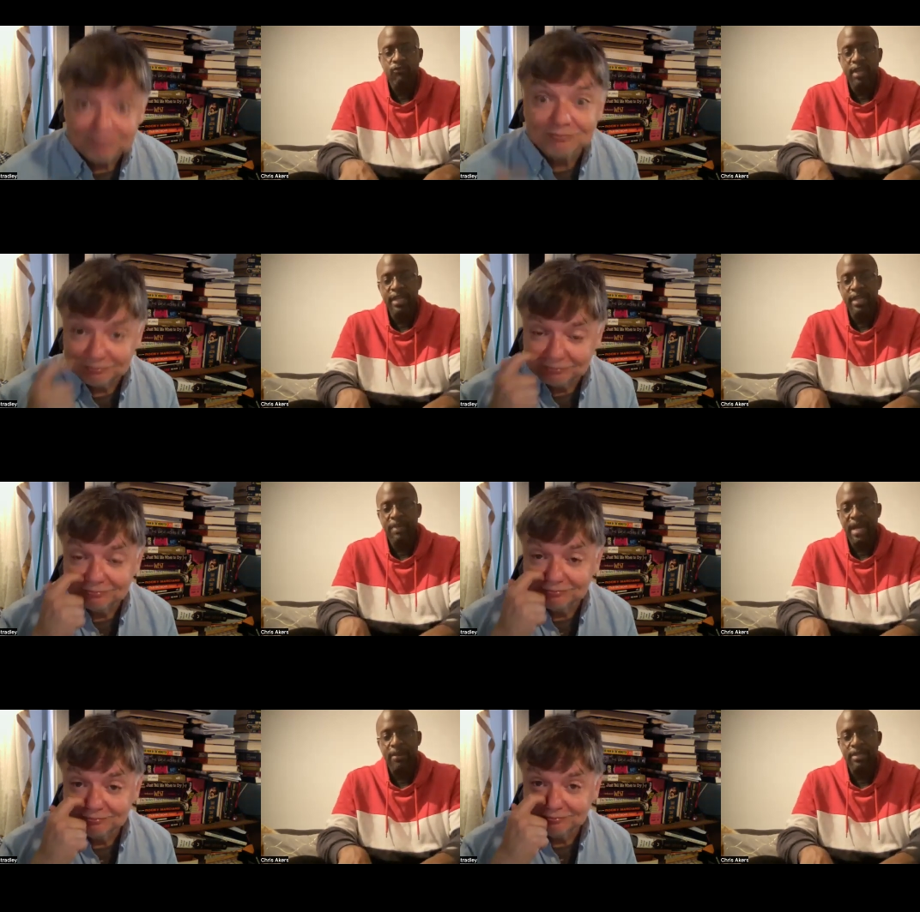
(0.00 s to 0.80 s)

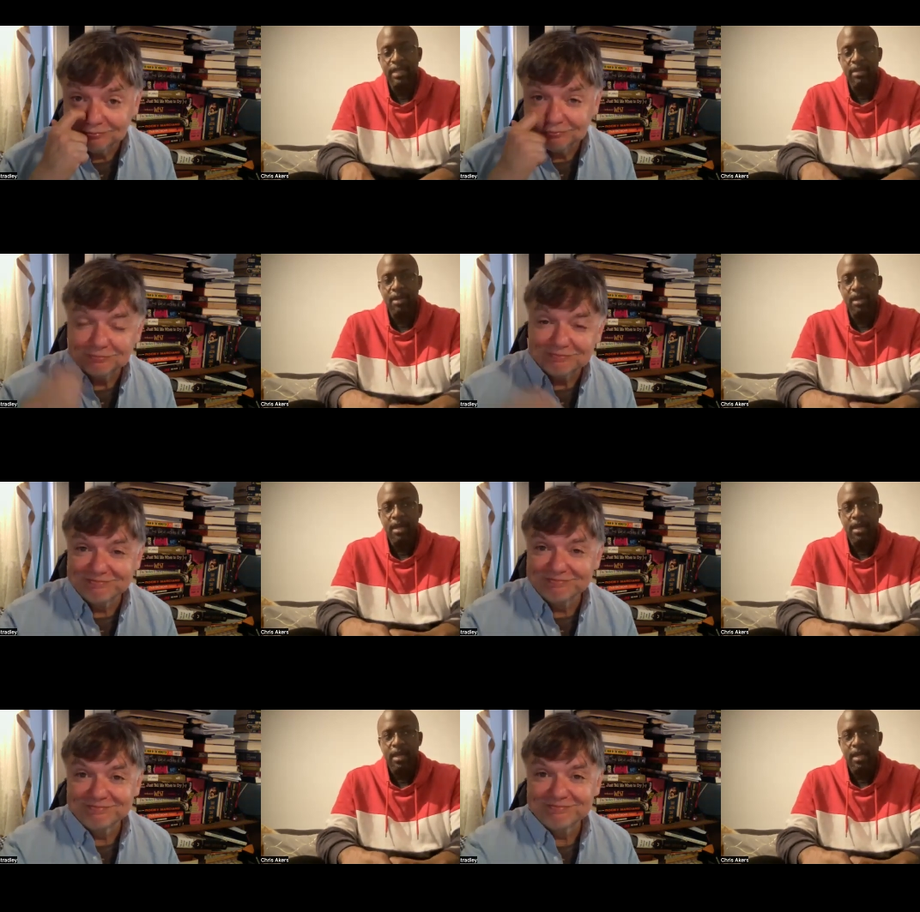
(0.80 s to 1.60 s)
Speaker 1: reading about him
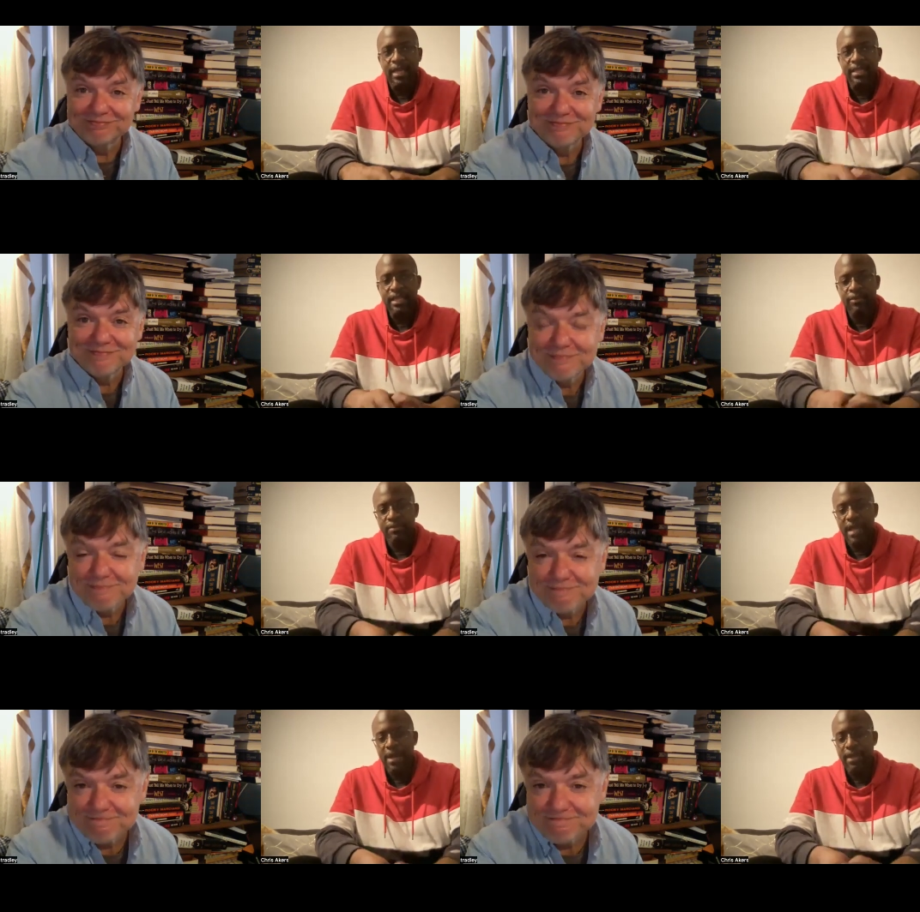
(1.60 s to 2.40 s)
yes he
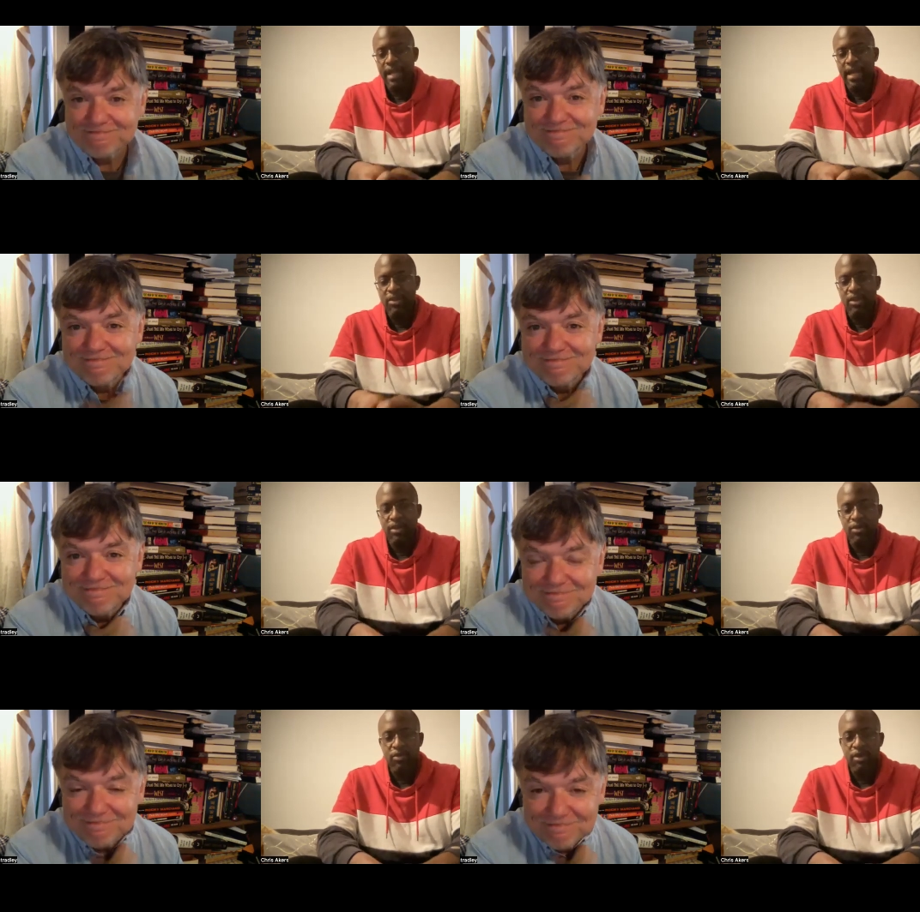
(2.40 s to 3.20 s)
was married he had
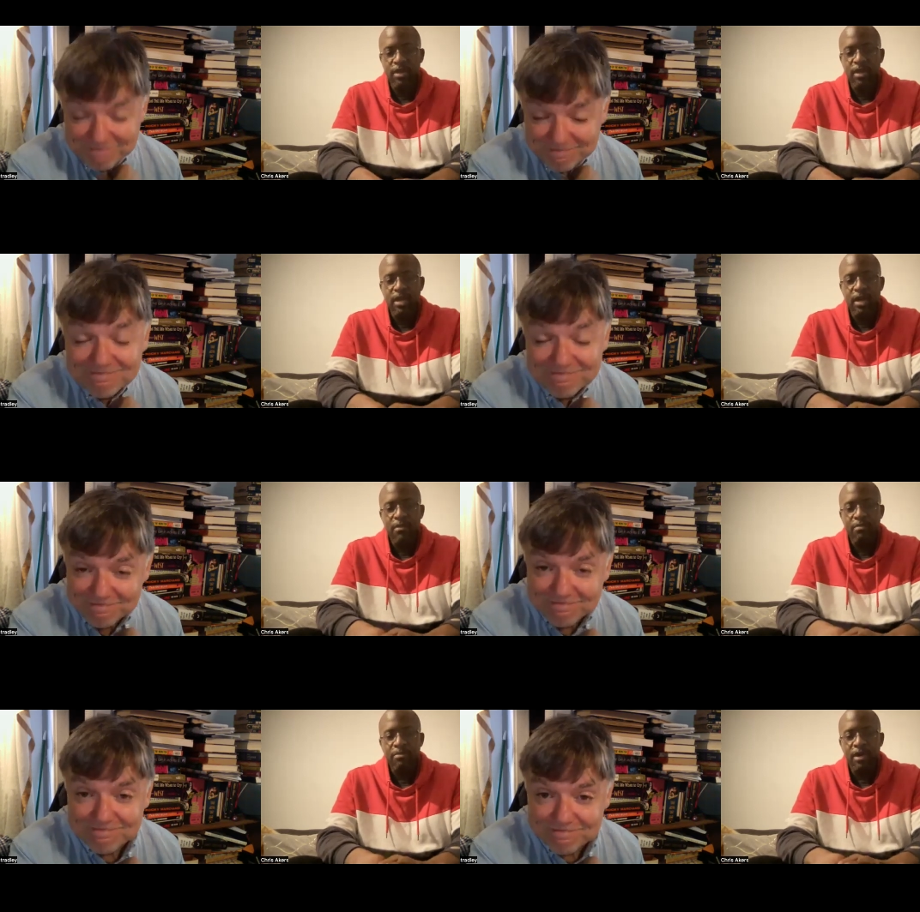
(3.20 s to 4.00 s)
children
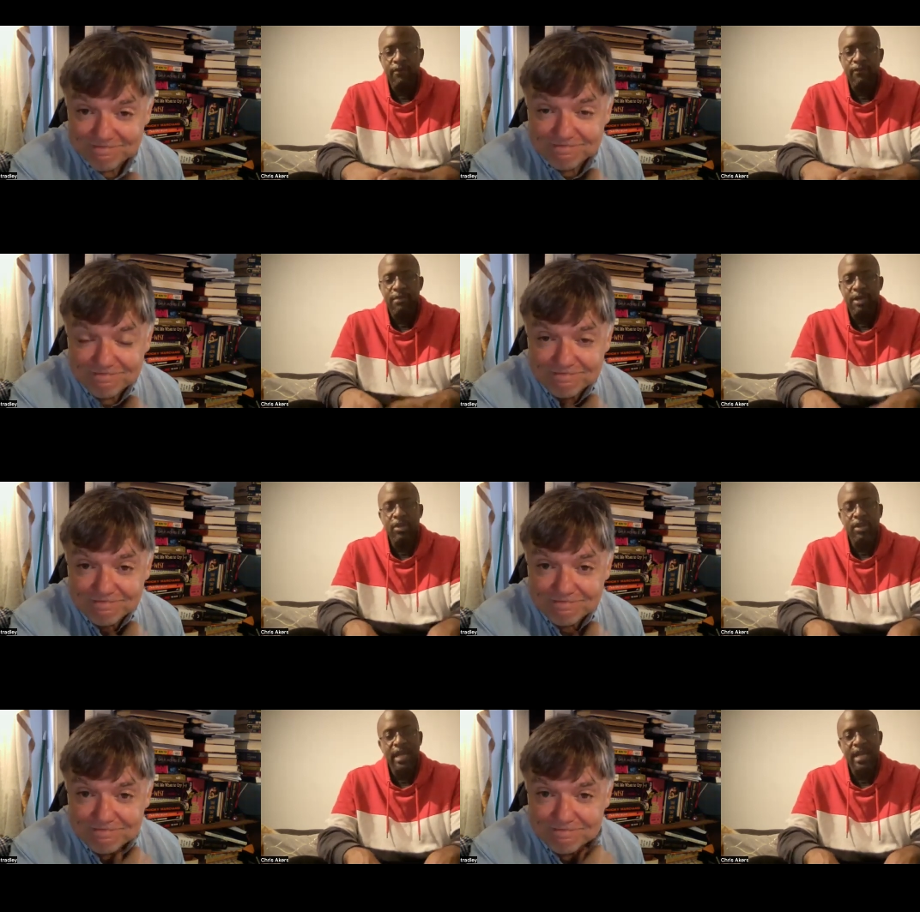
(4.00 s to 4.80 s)
but from a
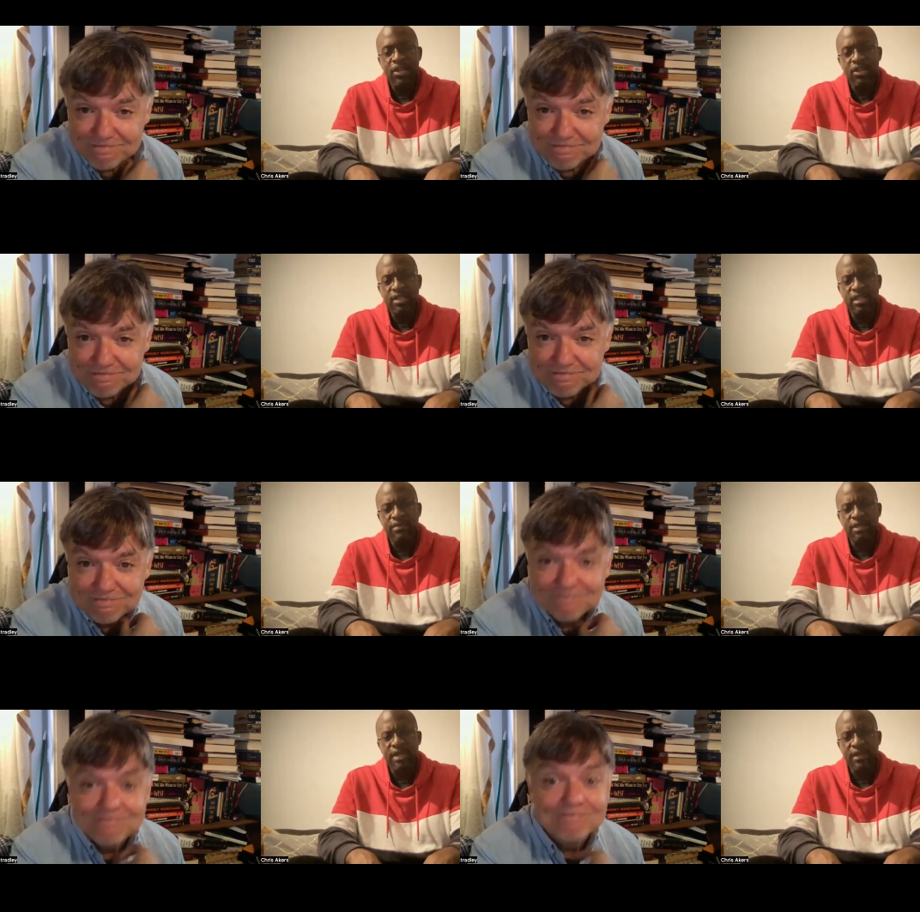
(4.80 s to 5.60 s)
young age he
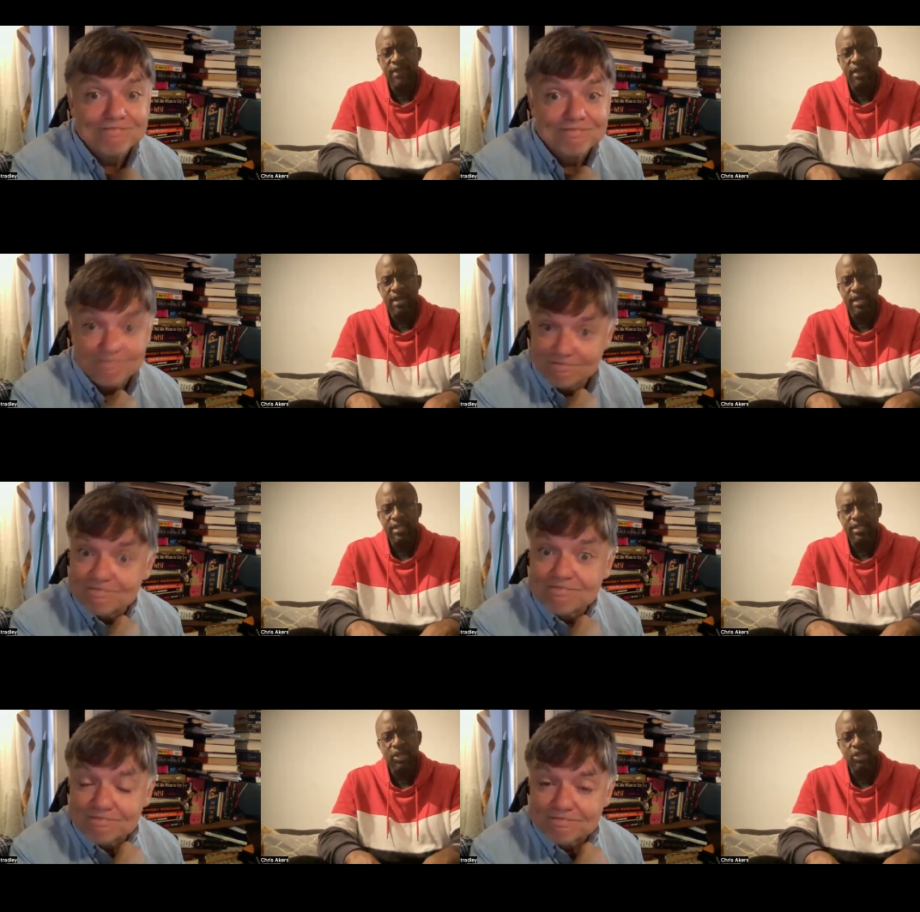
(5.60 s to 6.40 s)
seemed to be
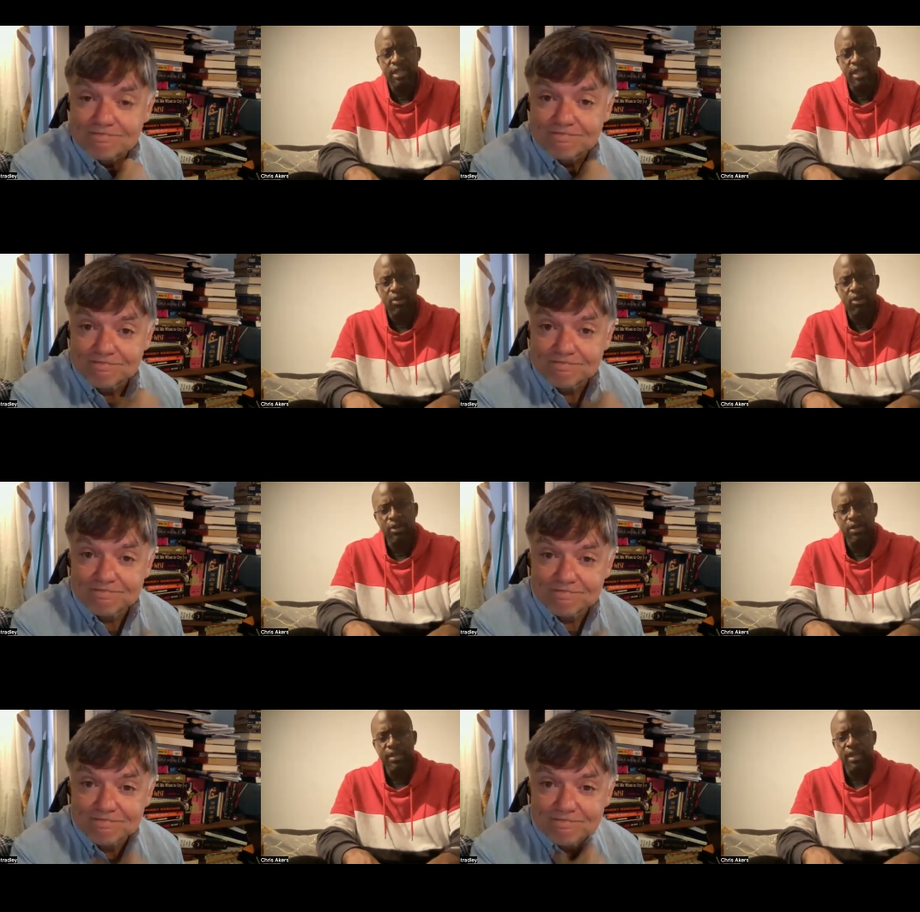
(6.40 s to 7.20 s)
very socially
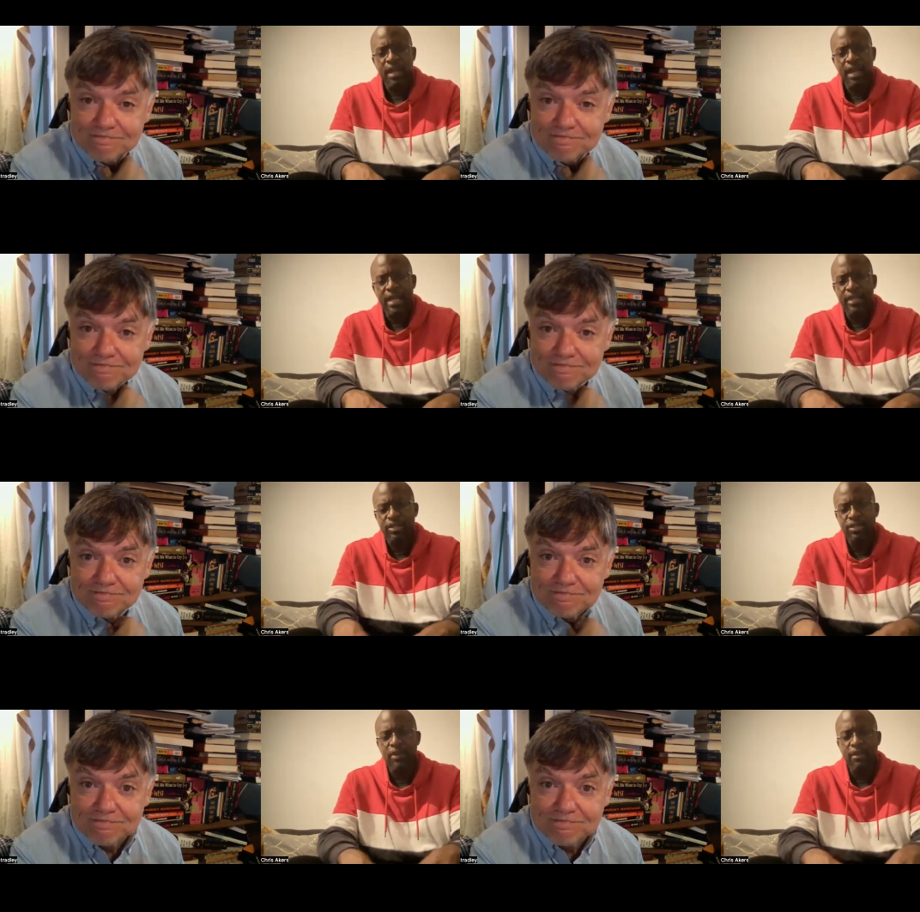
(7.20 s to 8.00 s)
awkward and
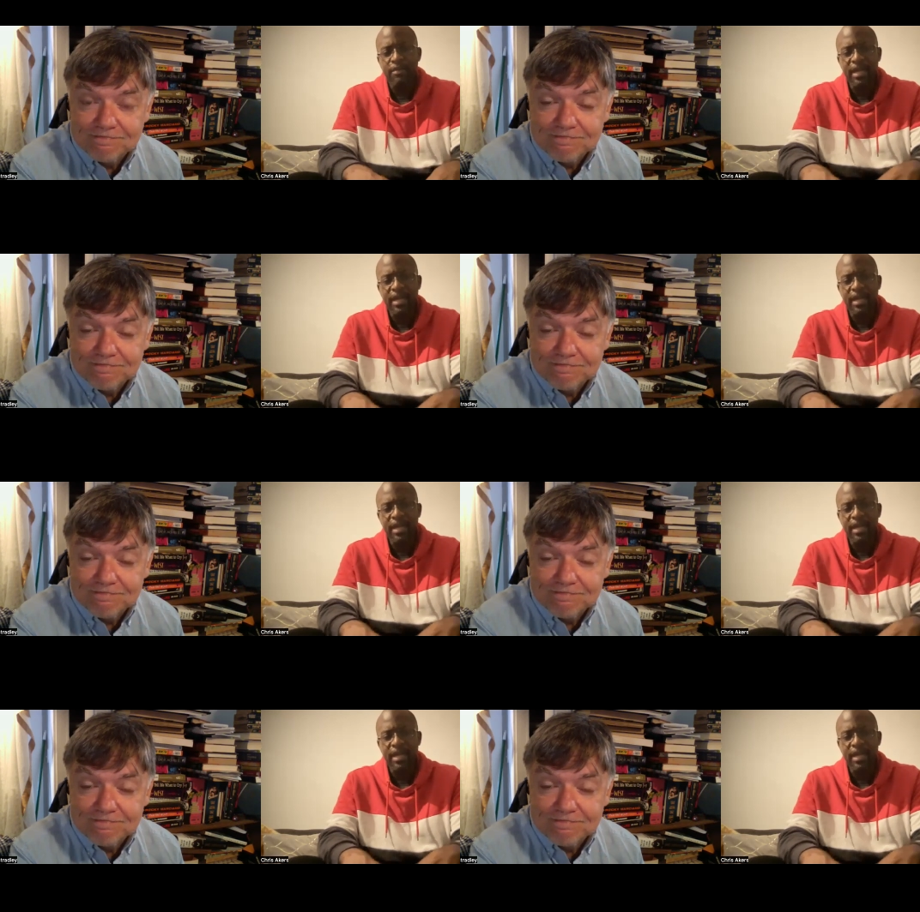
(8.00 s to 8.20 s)
as though he